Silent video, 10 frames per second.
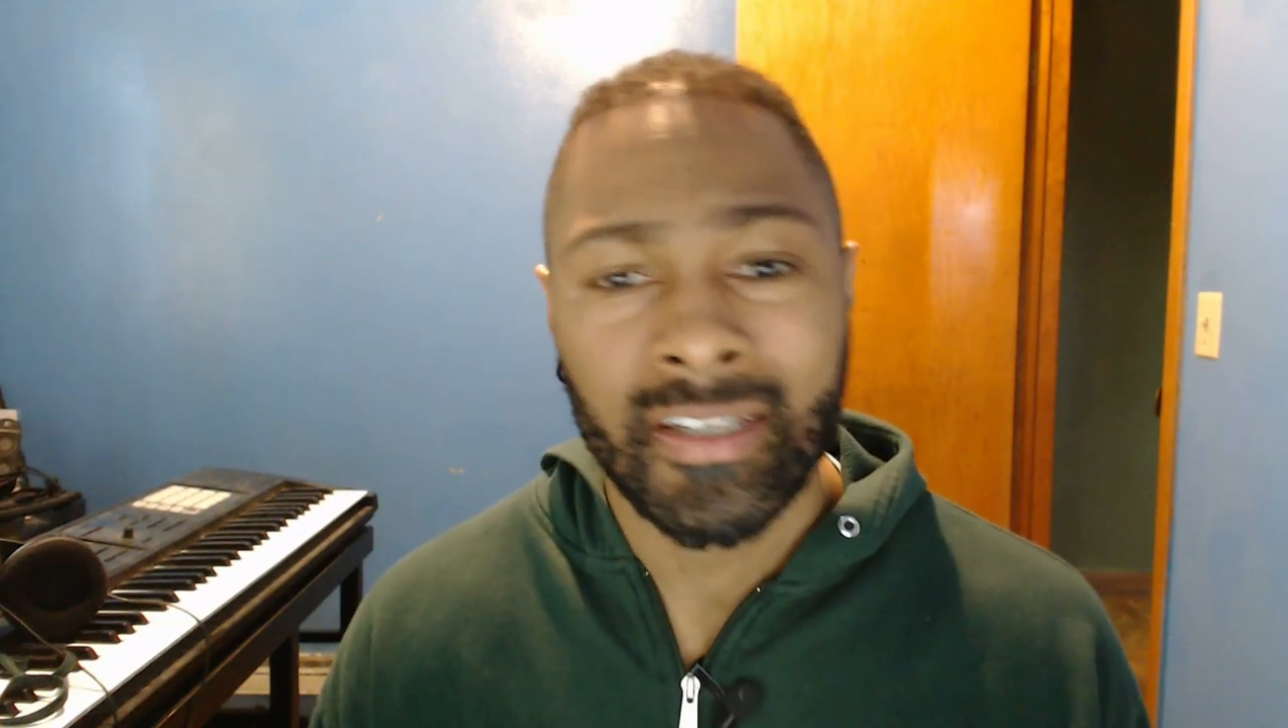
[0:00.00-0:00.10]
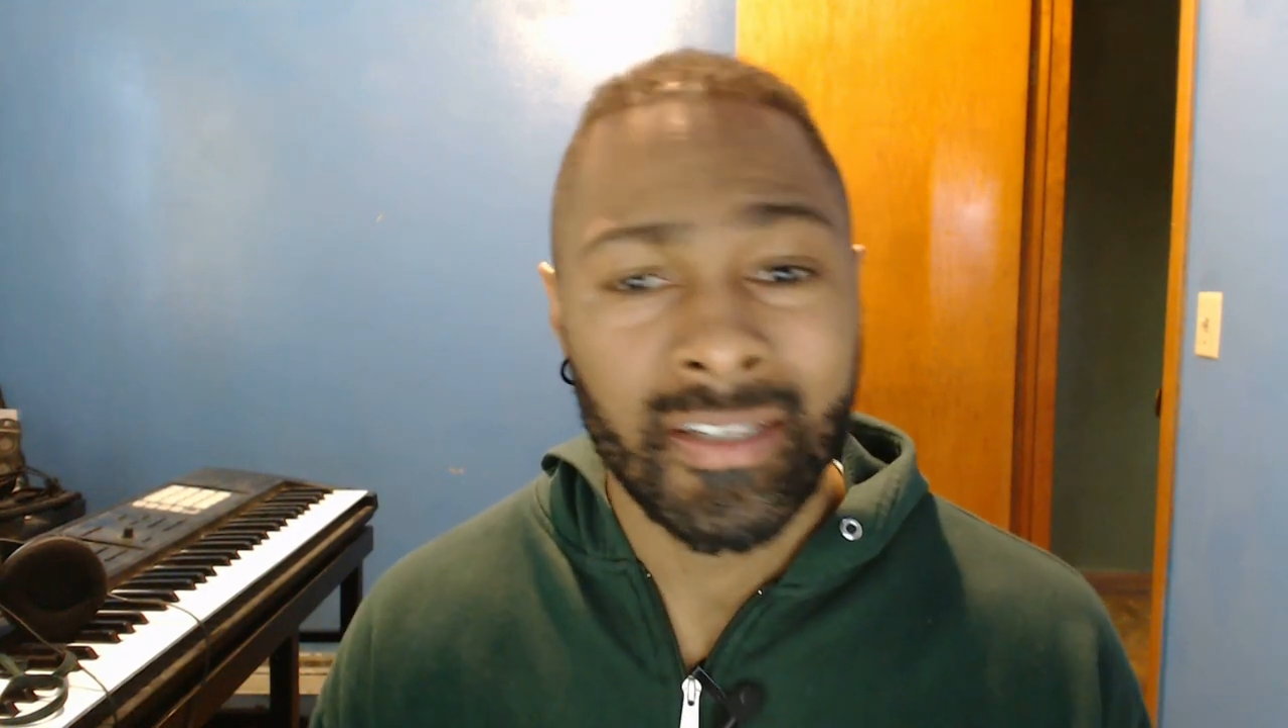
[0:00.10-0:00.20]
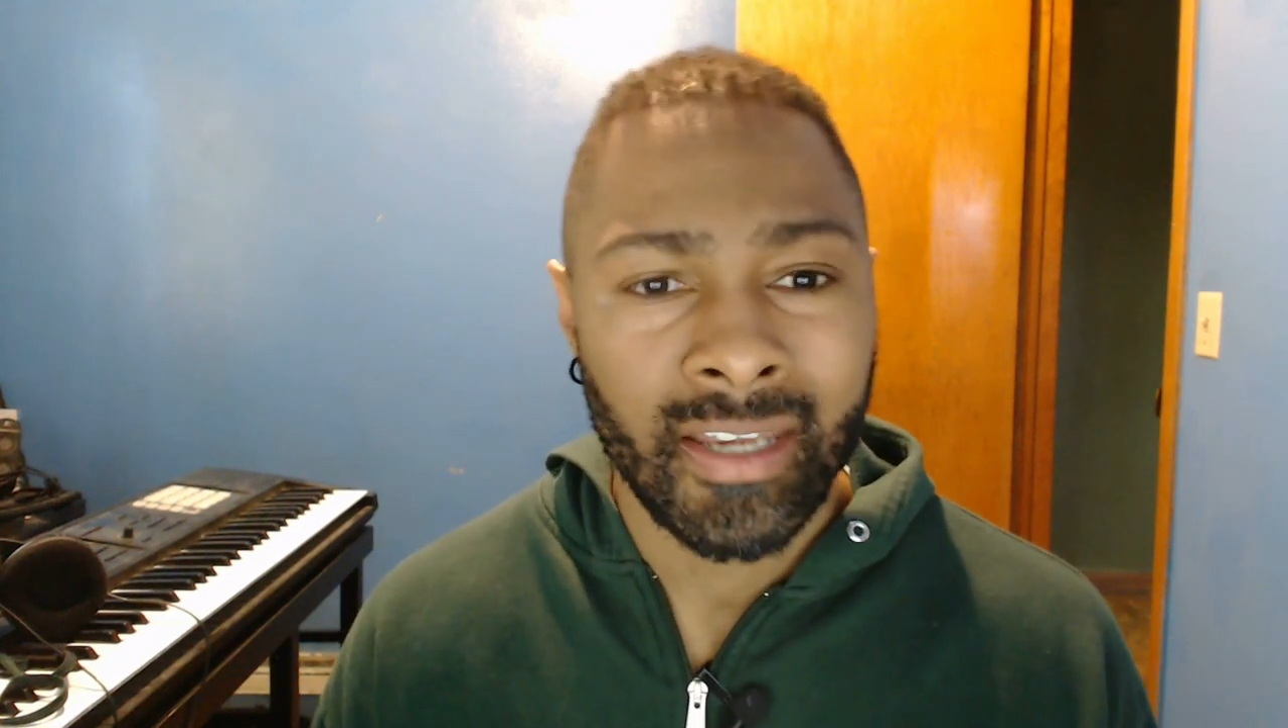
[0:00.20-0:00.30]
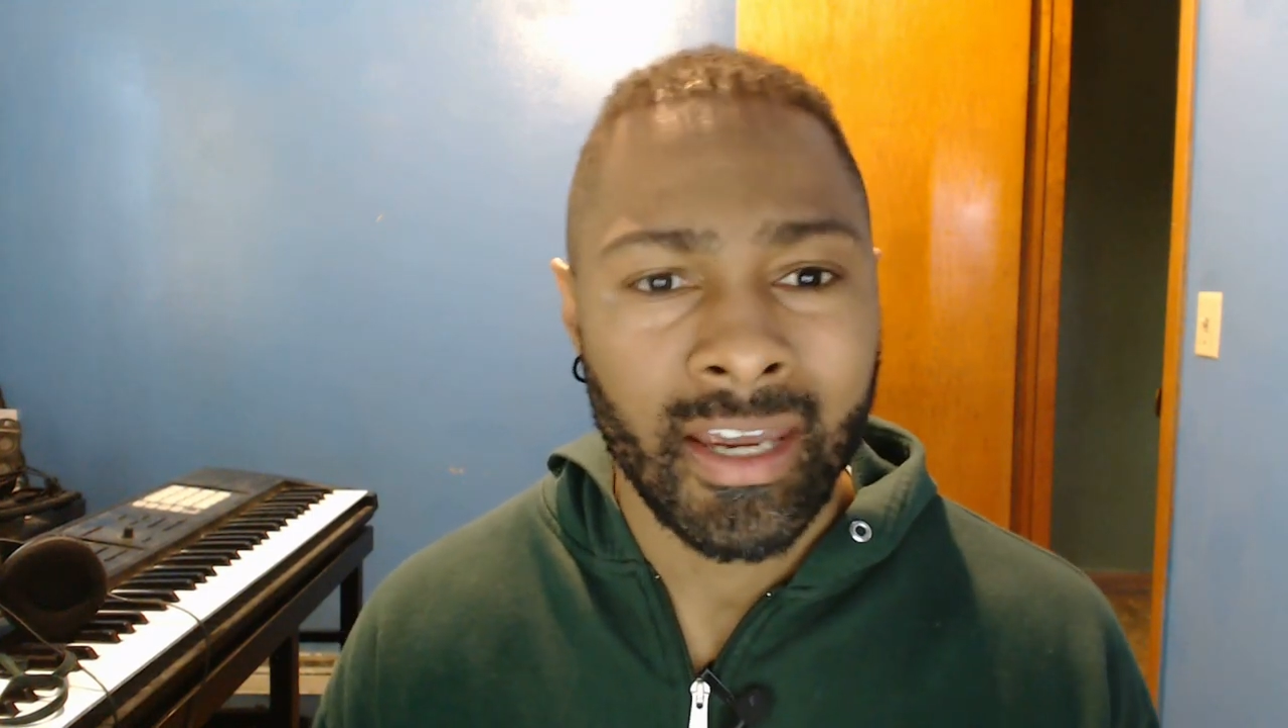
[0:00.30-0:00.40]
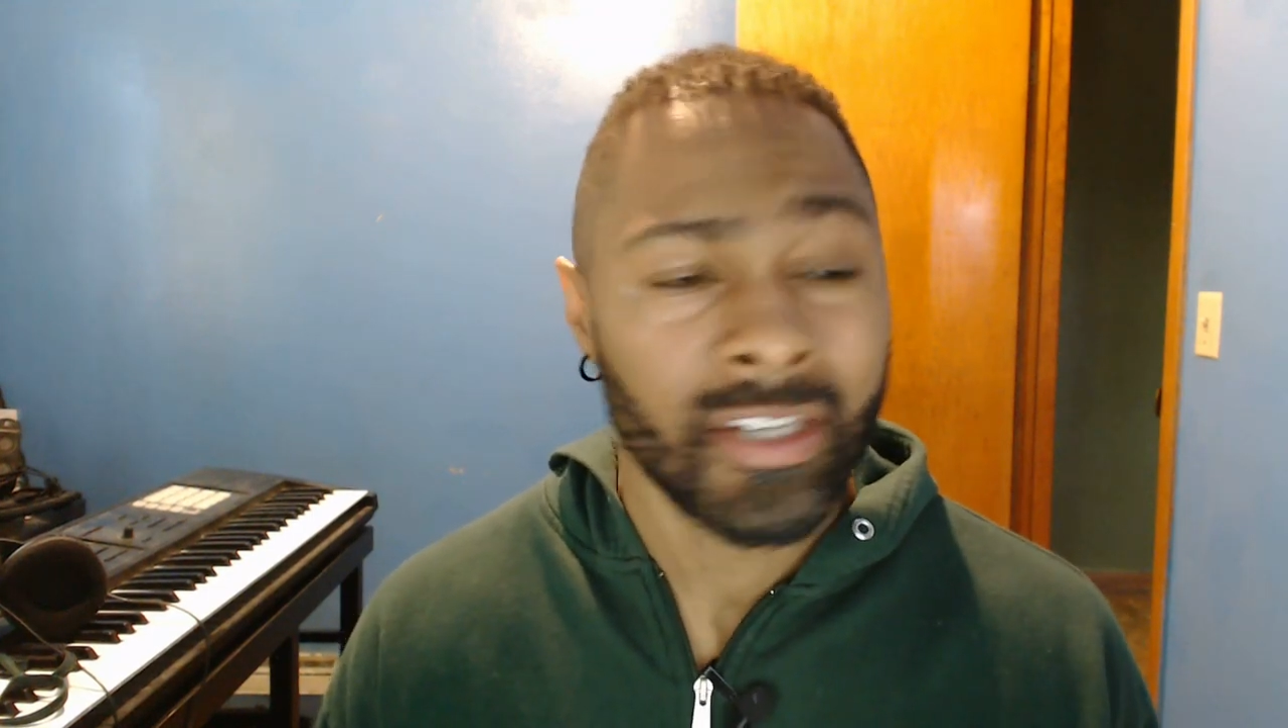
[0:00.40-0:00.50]
she
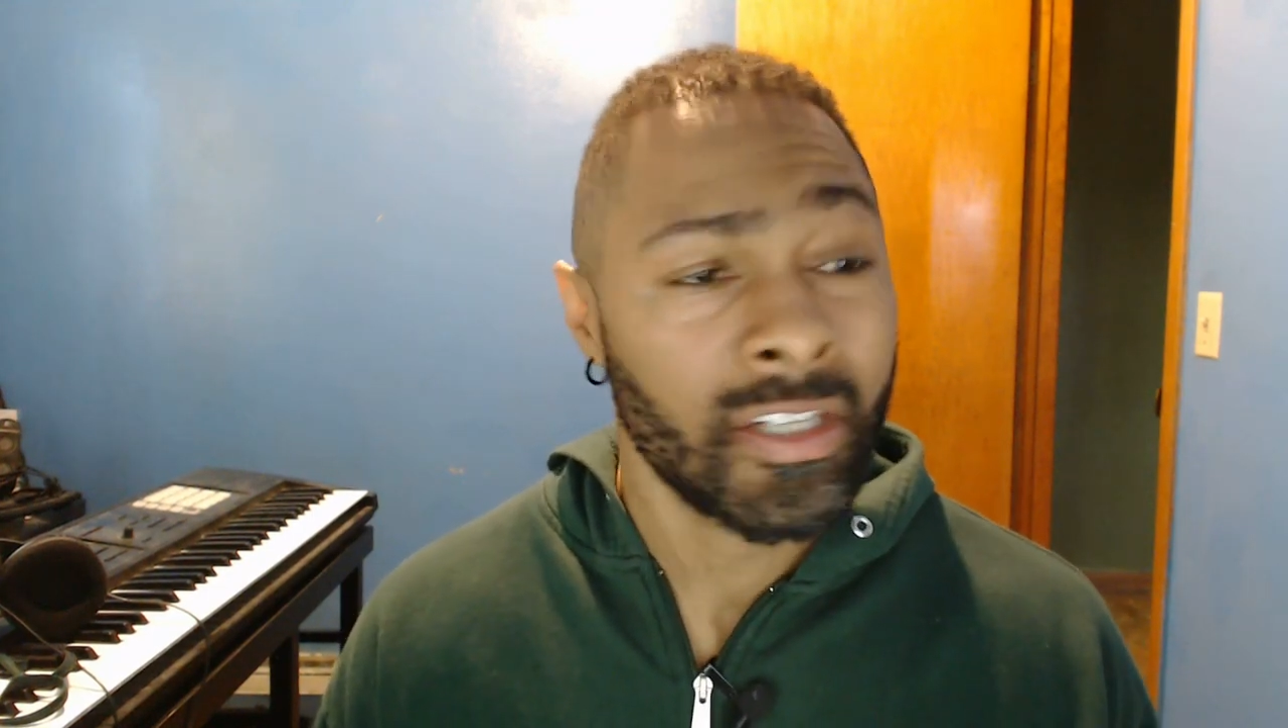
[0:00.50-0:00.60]
said